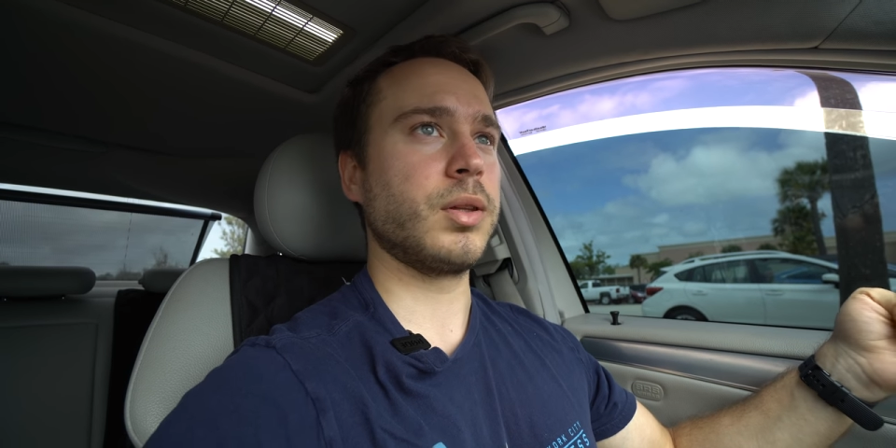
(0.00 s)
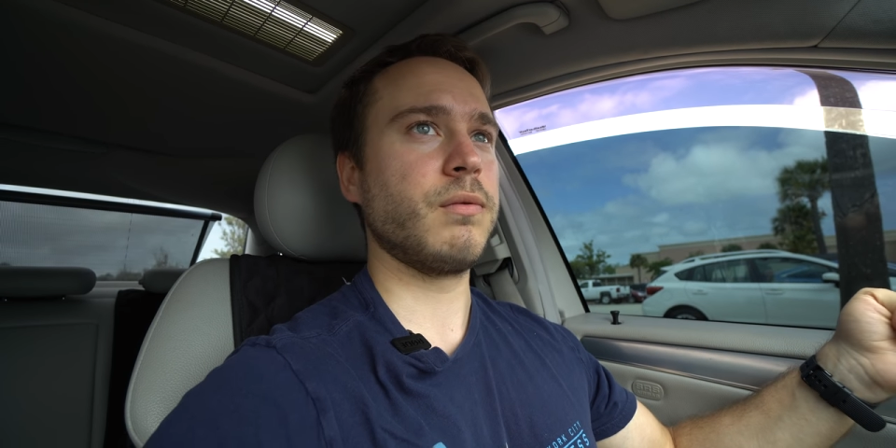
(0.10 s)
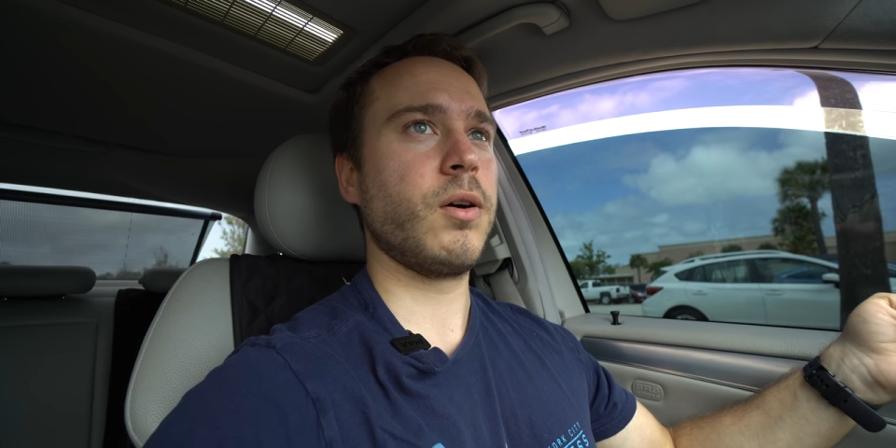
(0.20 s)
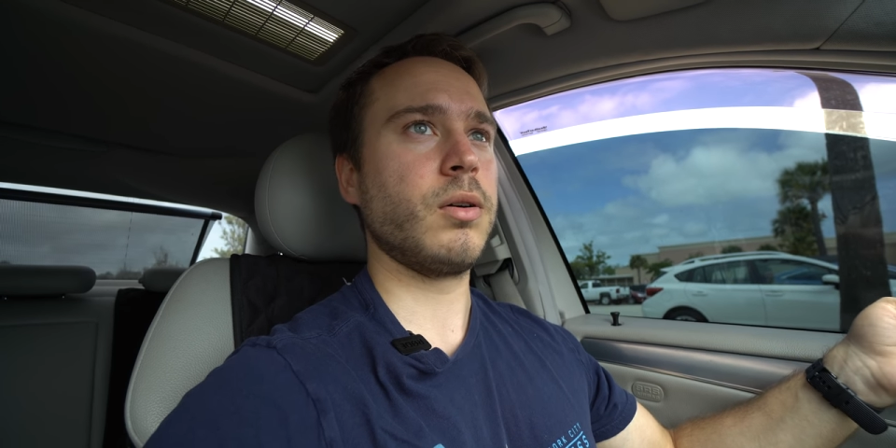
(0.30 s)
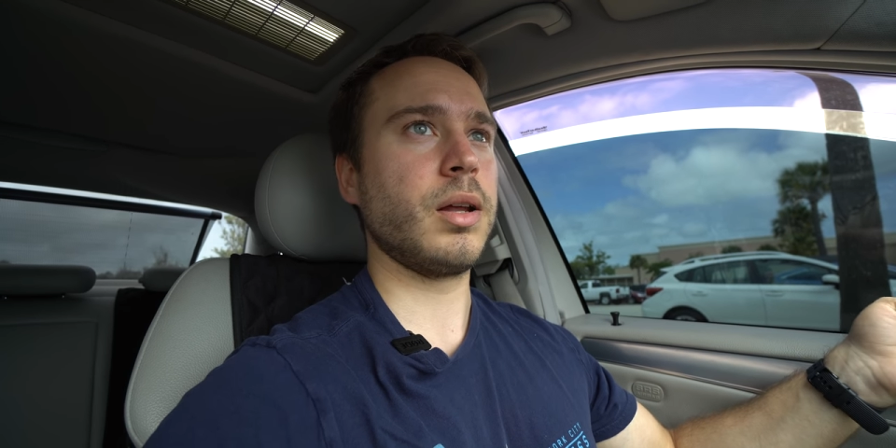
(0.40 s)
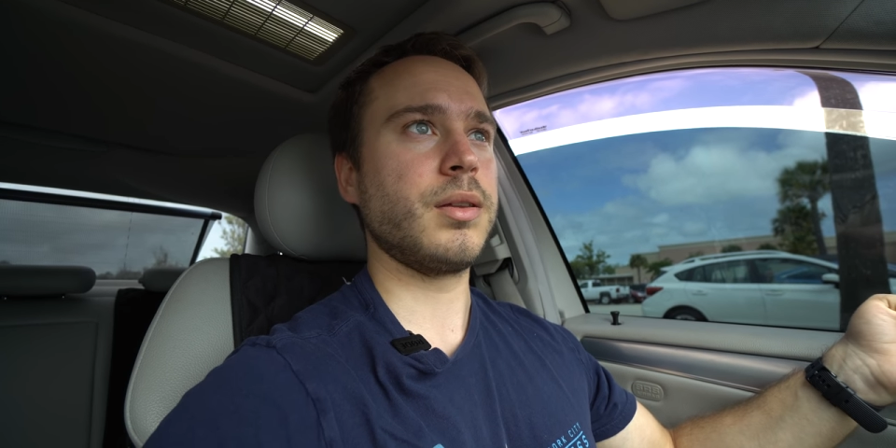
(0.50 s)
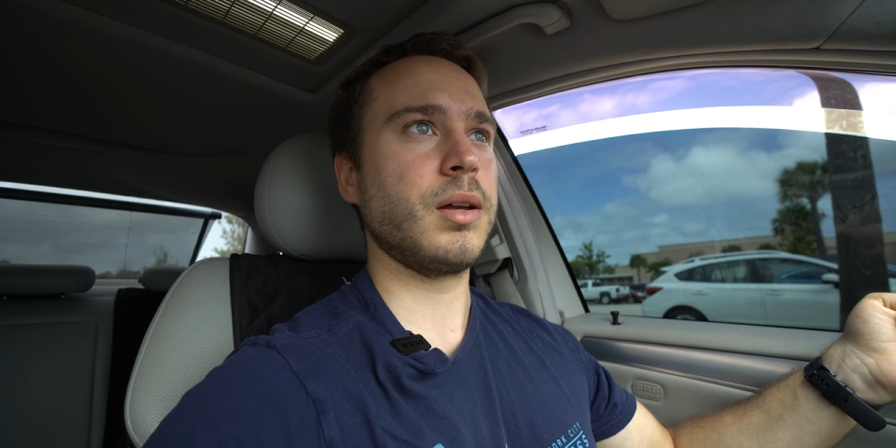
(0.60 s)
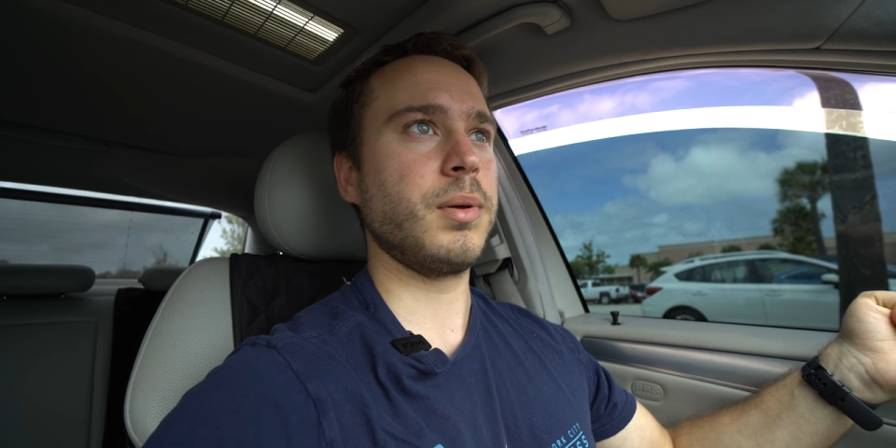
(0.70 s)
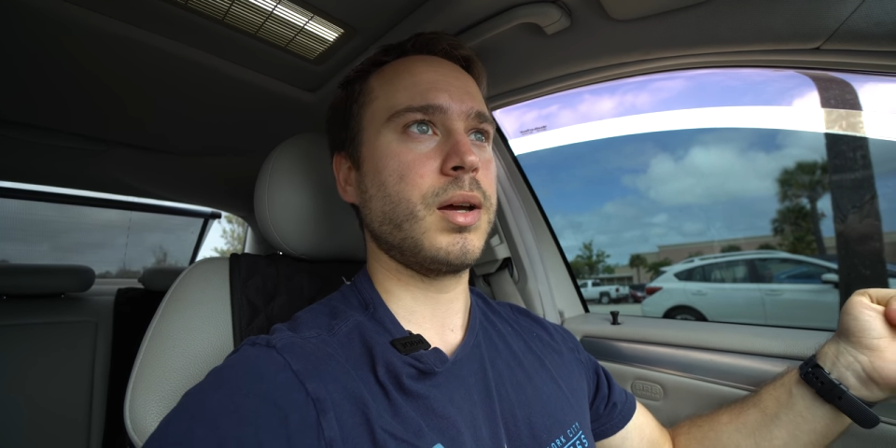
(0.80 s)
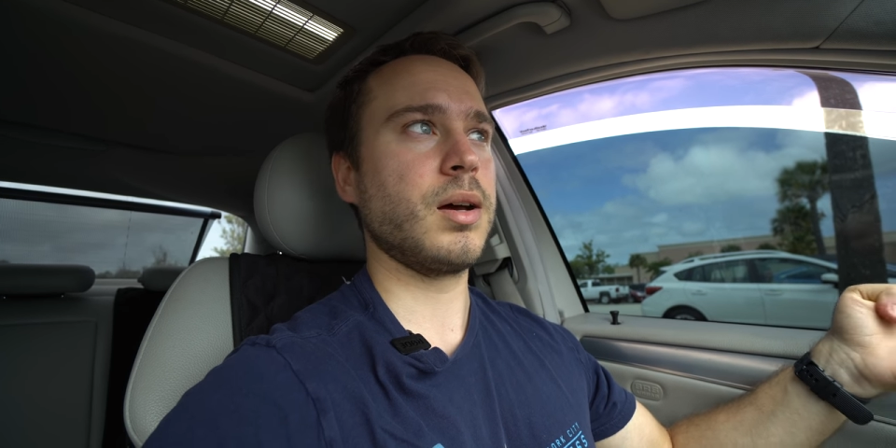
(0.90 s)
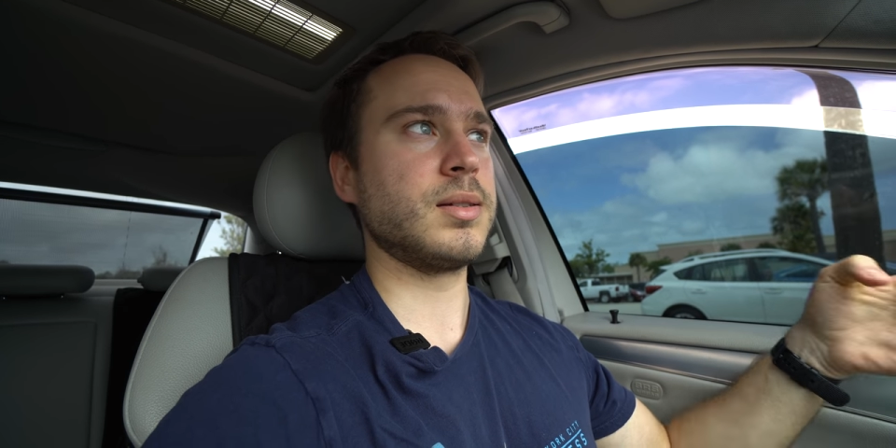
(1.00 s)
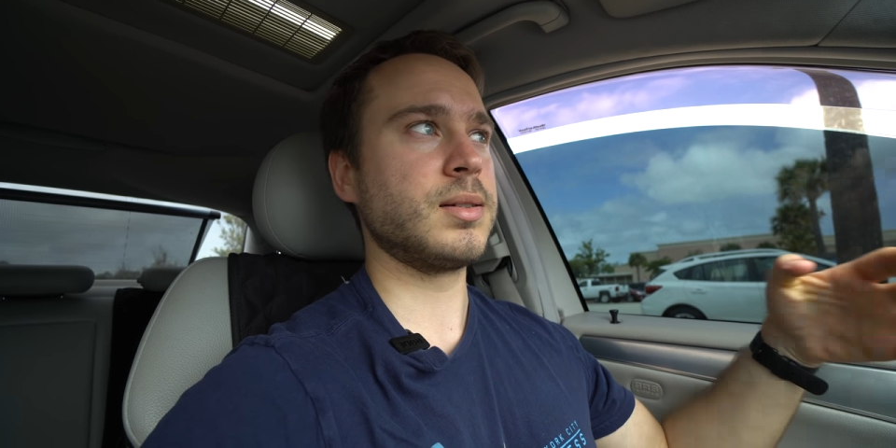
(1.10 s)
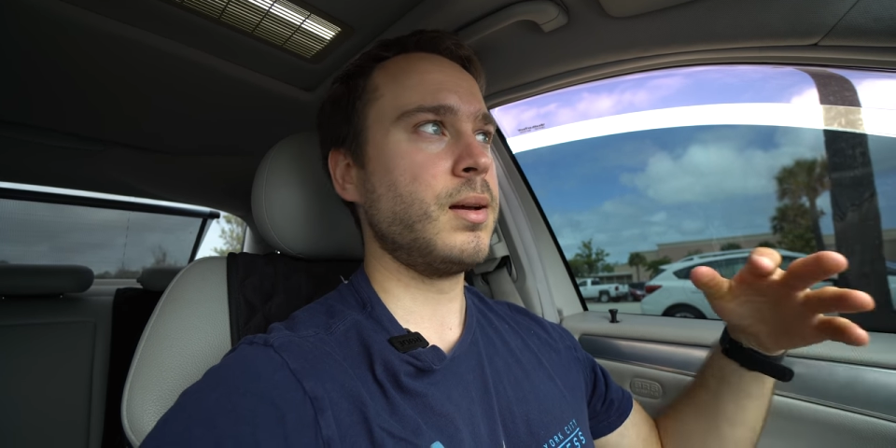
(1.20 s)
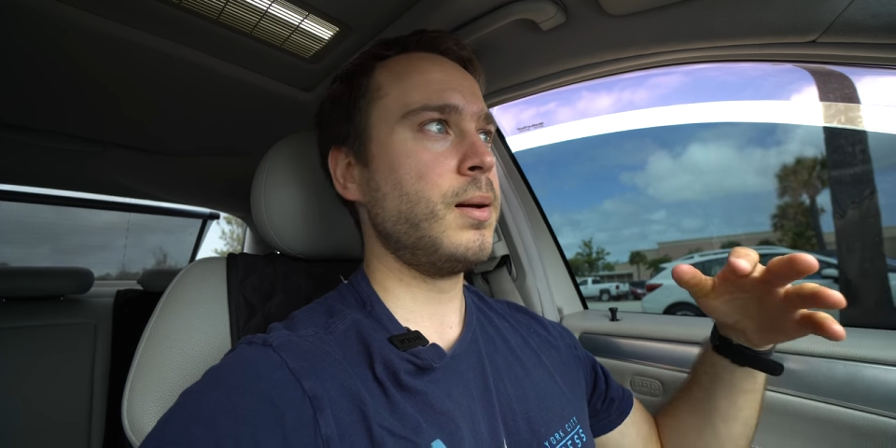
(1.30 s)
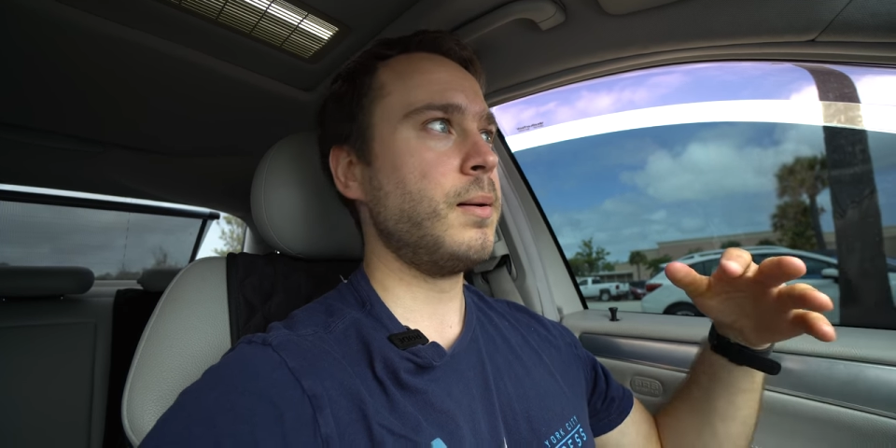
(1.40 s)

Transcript: with the phone, I think, because